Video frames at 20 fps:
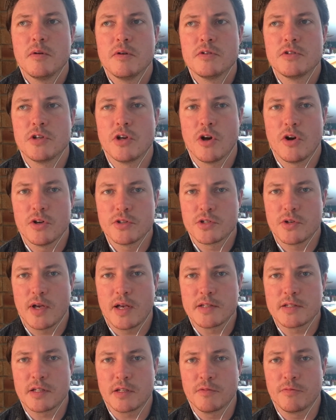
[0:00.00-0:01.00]
She also
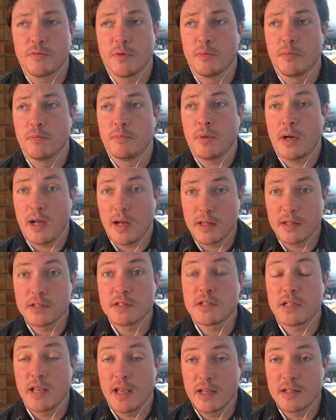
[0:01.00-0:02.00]
asked it from
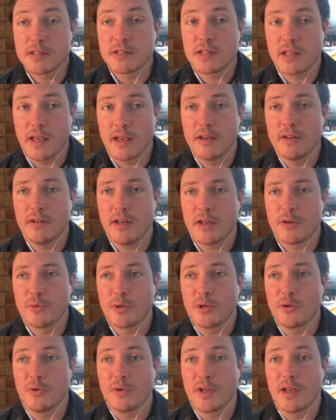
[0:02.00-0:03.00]
policy and scale. How do
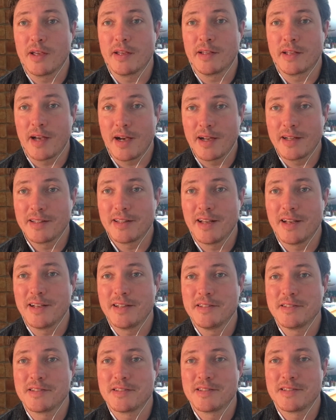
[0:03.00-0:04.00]
we create
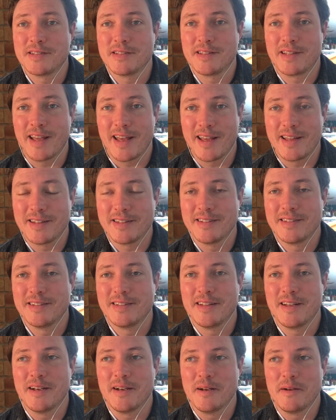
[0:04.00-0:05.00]
guidelines that
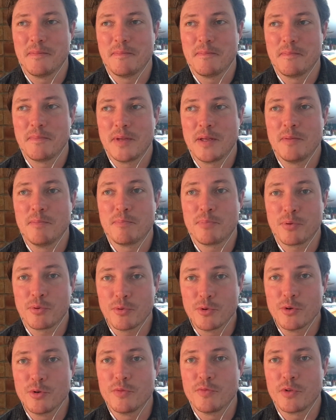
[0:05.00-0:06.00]

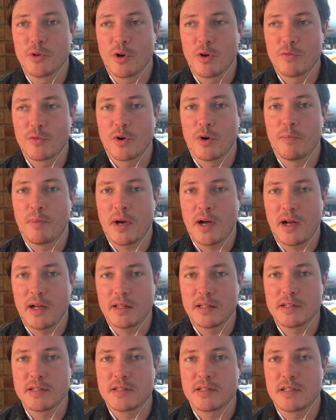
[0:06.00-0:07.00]
improve the overall
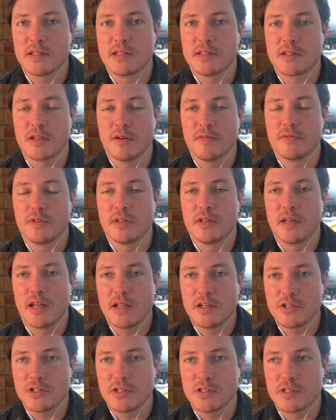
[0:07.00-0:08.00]
policies of the
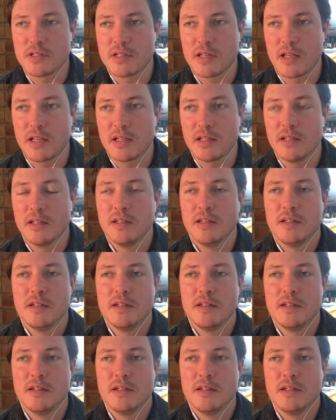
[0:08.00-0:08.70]
nation state